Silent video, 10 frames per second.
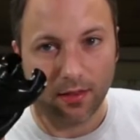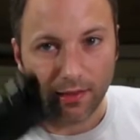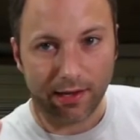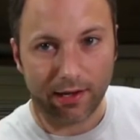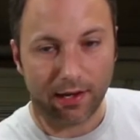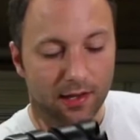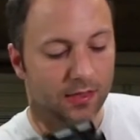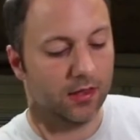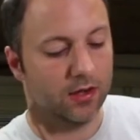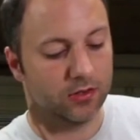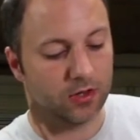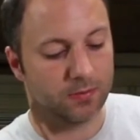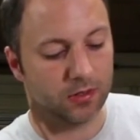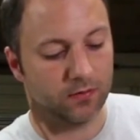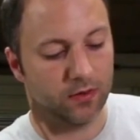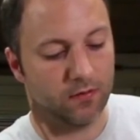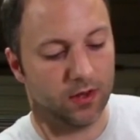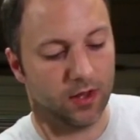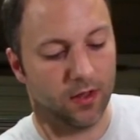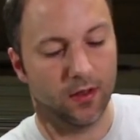Link in the description for the
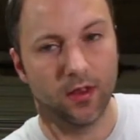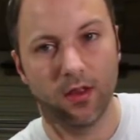video.